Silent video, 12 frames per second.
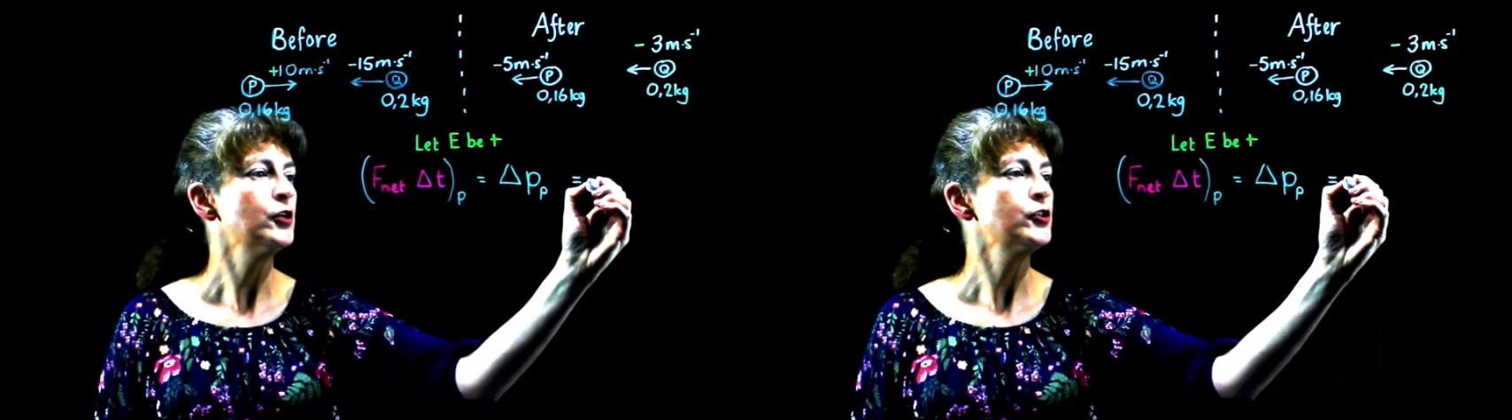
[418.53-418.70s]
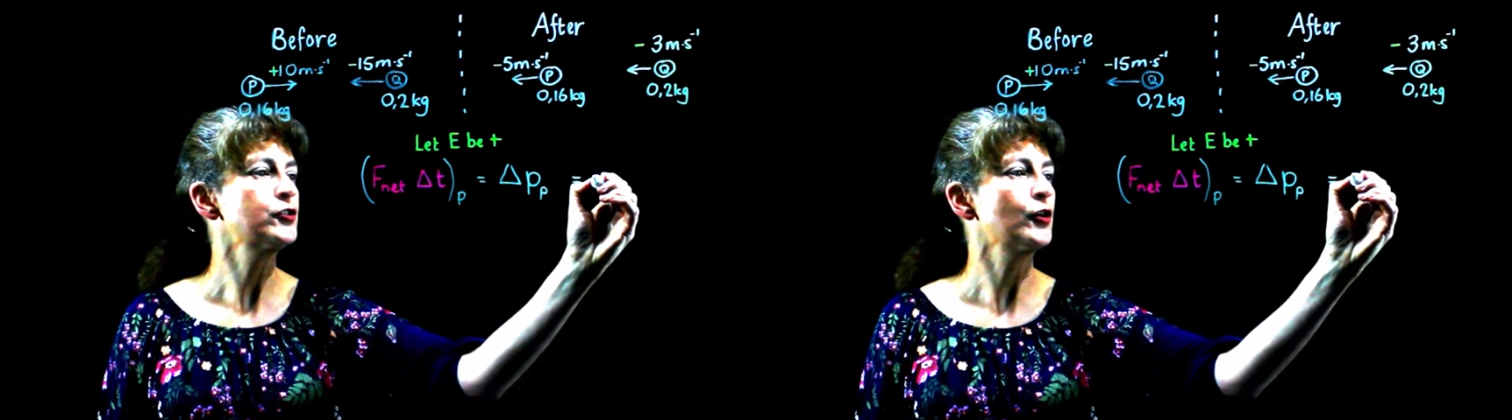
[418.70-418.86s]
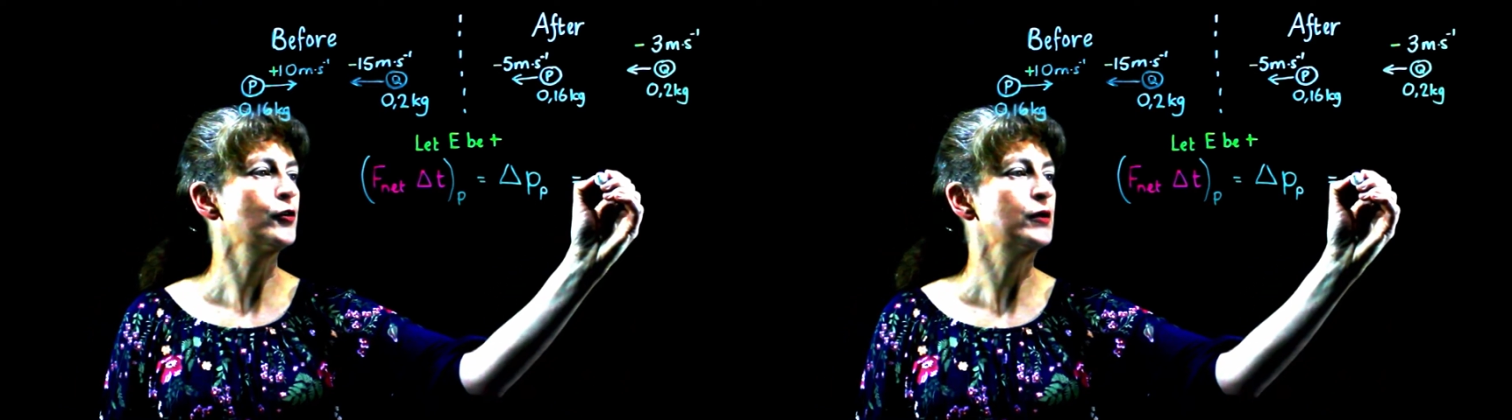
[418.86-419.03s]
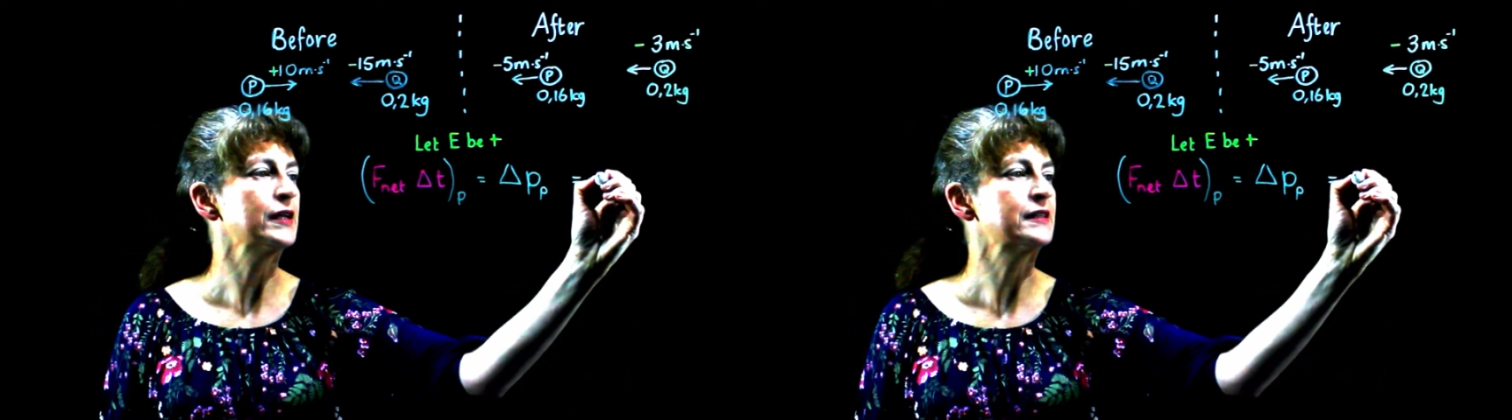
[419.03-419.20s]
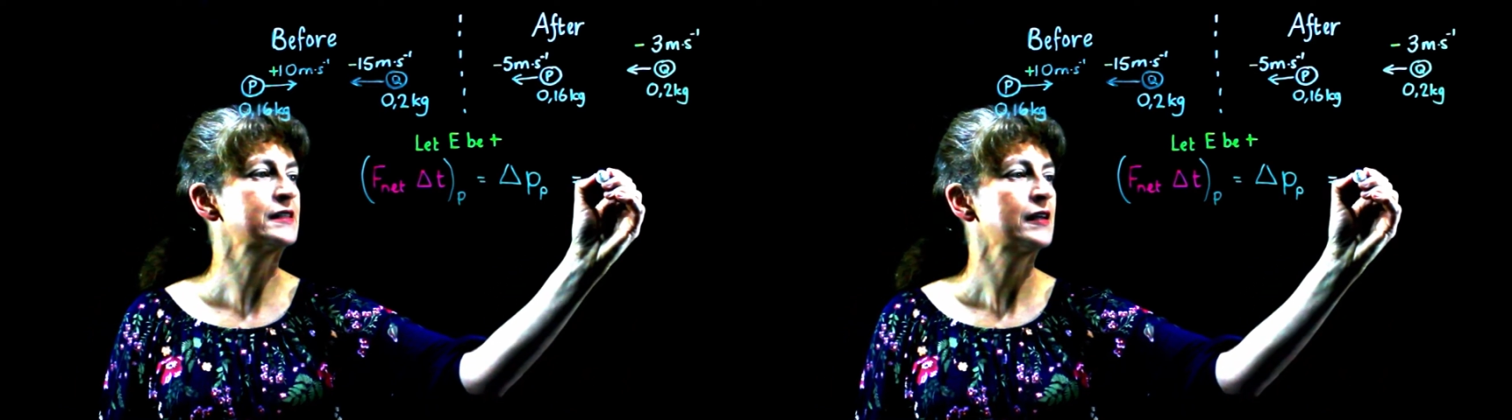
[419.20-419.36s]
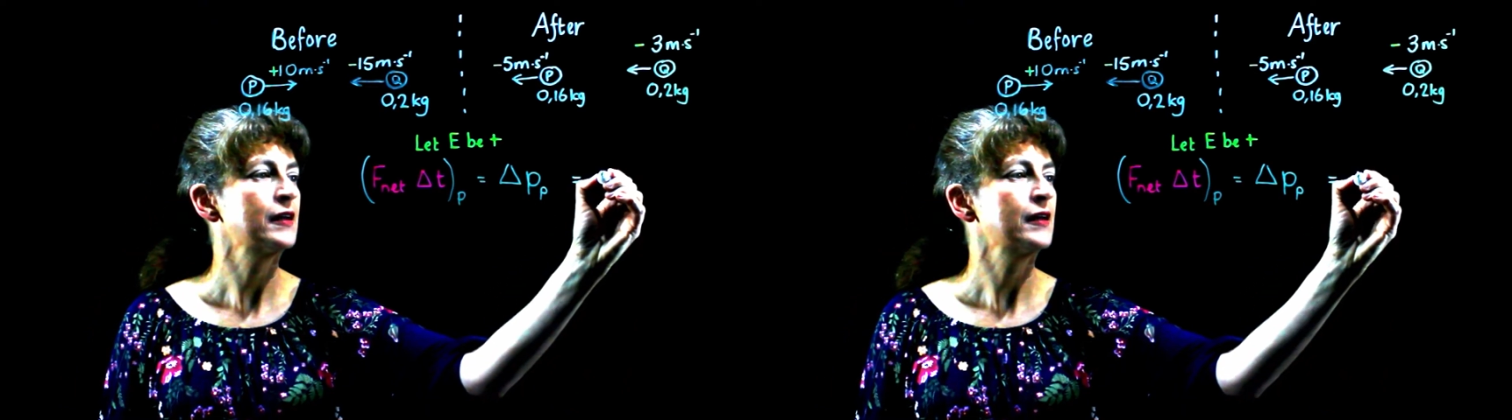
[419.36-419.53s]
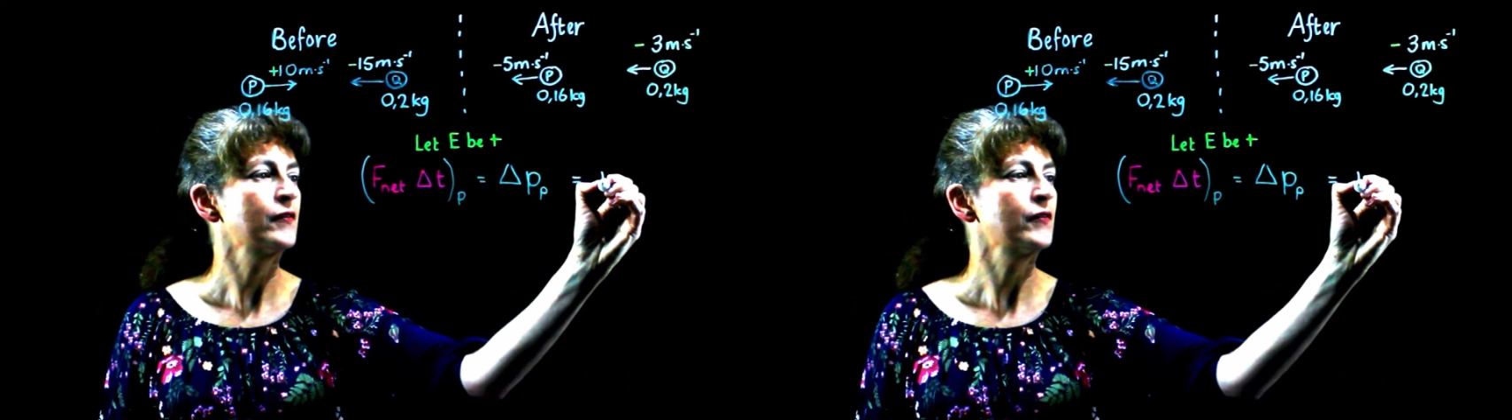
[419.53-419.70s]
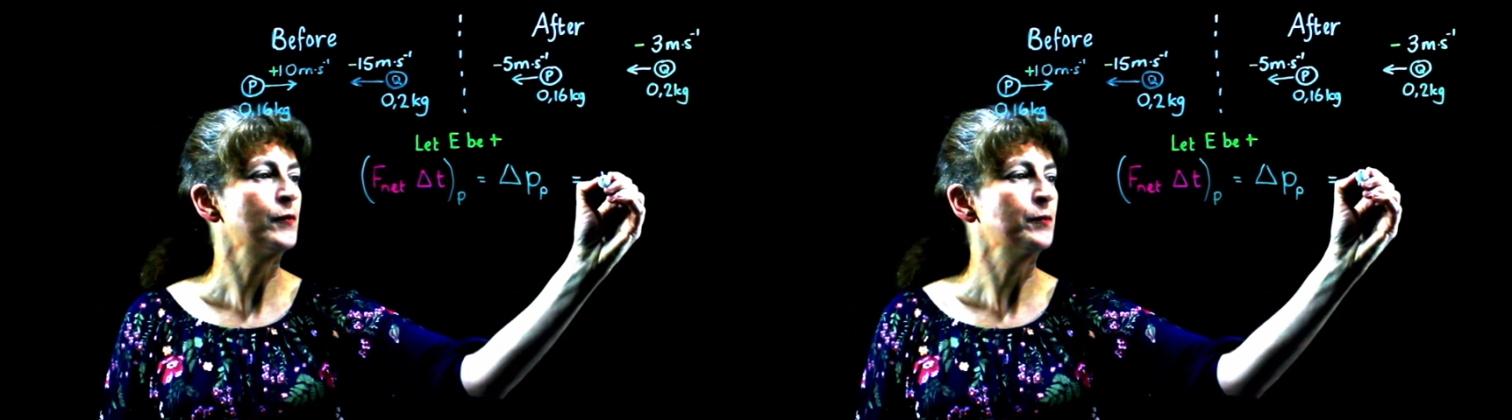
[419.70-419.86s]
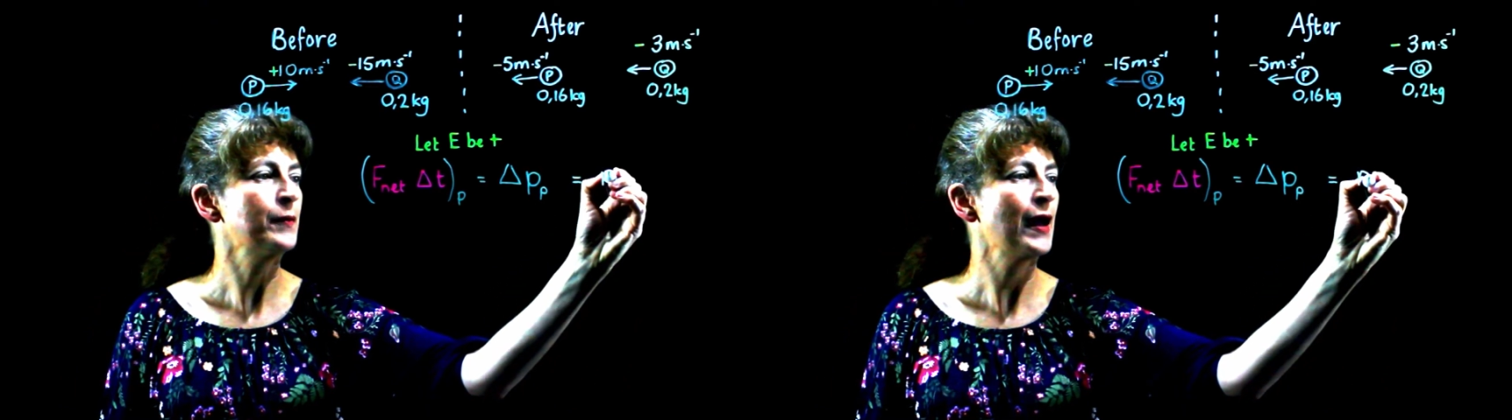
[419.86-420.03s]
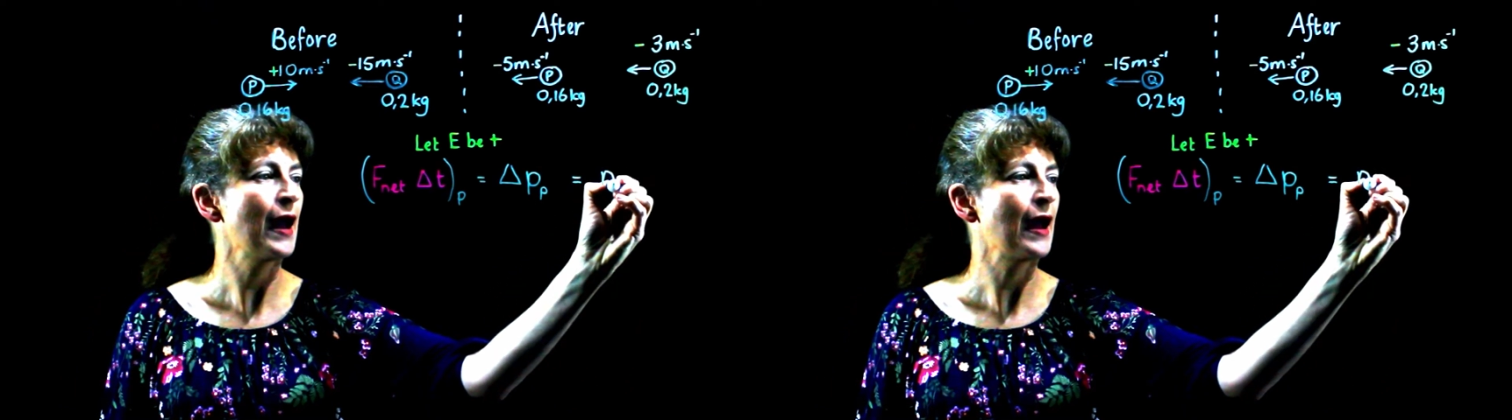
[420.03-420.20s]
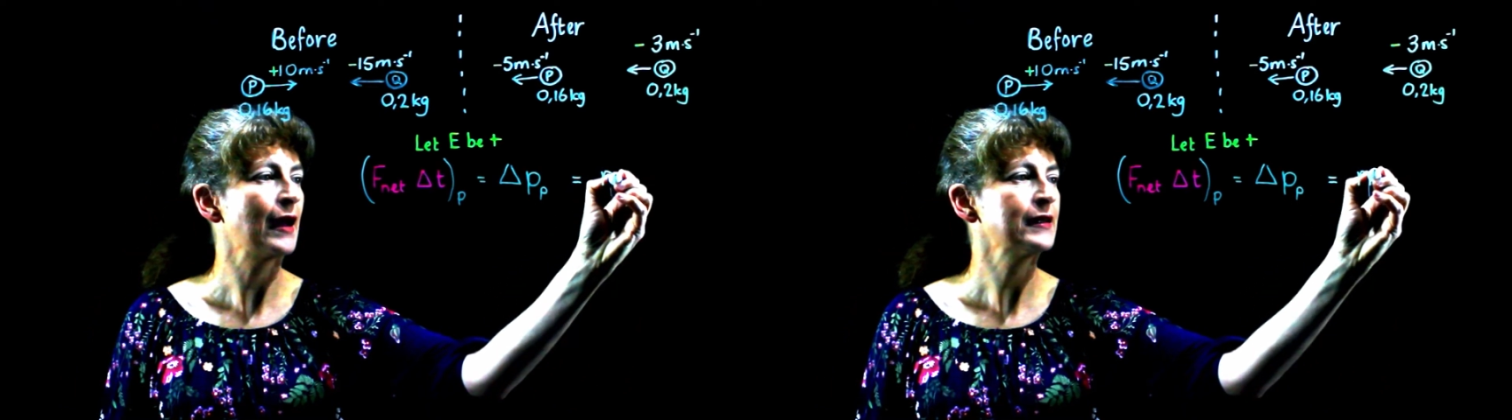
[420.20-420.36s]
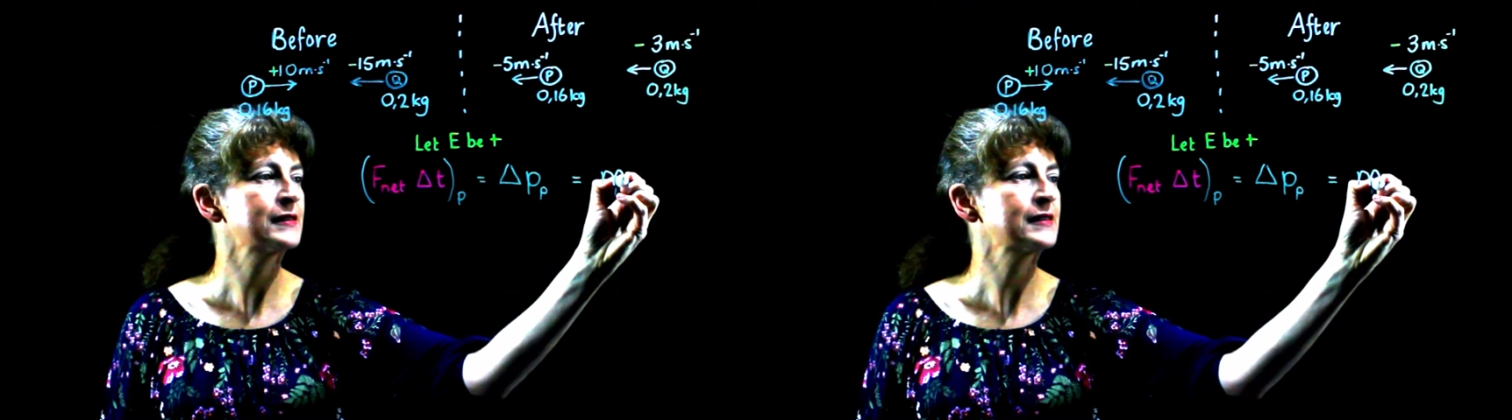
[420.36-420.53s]
so it's the
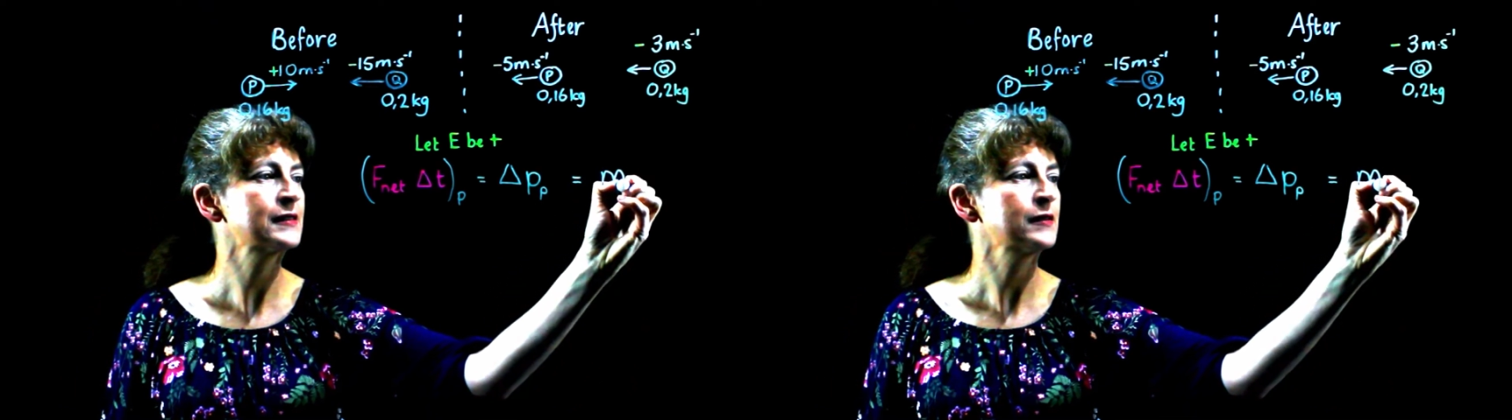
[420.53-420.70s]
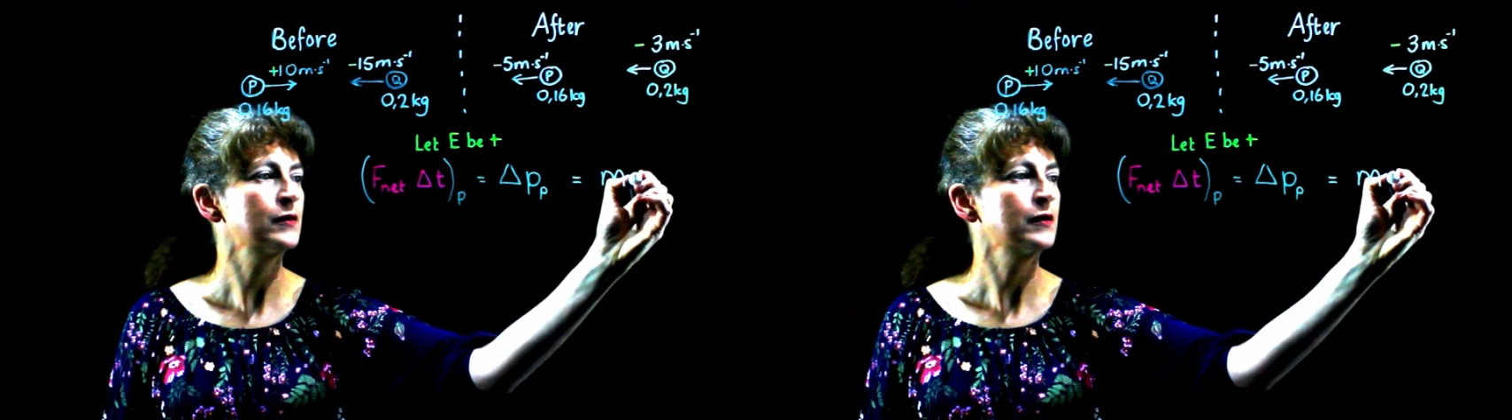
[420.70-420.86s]
mass